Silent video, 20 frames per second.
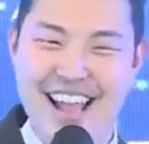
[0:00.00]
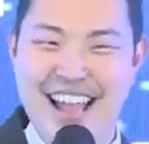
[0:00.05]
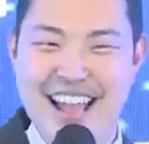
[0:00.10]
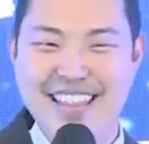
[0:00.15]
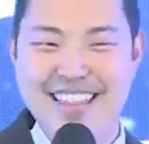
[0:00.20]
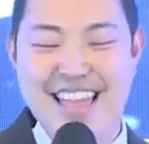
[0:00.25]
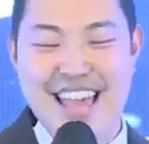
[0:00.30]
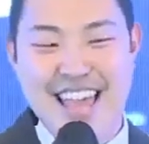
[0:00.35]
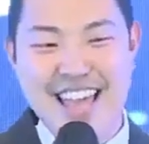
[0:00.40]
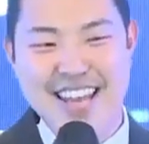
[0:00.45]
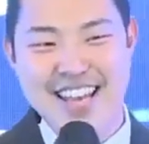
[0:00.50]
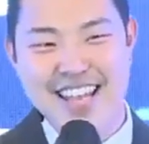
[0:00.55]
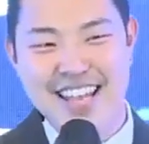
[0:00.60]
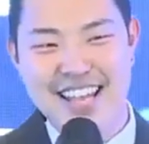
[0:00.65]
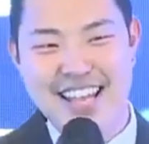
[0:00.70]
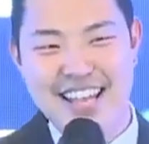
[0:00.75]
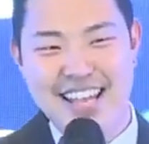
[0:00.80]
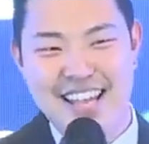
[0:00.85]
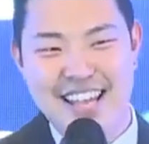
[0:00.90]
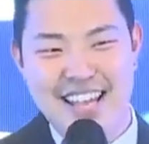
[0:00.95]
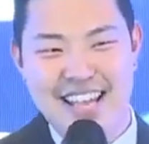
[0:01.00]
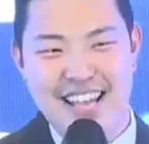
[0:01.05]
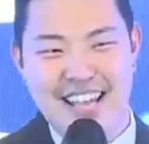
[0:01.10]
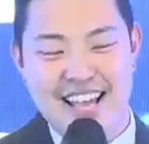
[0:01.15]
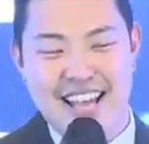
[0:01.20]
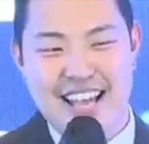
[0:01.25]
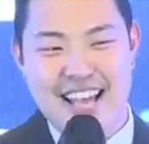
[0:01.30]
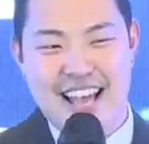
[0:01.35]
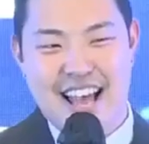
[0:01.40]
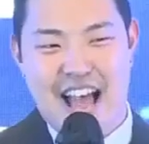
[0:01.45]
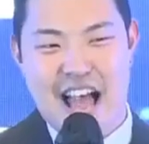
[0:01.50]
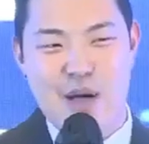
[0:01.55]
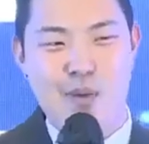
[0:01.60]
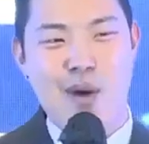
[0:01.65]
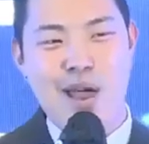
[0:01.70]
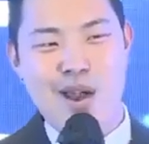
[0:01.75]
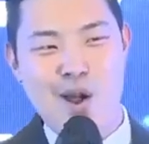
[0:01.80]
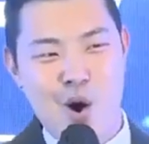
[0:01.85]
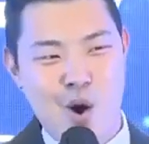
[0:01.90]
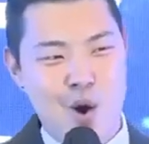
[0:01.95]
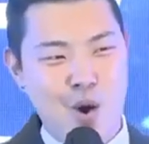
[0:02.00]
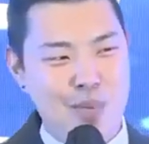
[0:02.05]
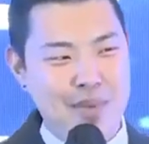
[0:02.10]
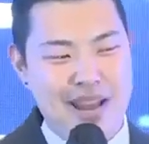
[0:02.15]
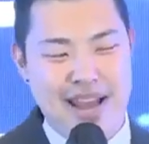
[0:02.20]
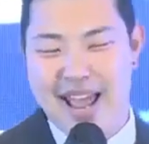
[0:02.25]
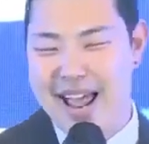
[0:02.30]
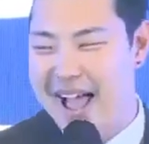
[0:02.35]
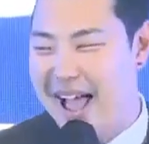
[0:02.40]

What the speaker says: And then I went home and I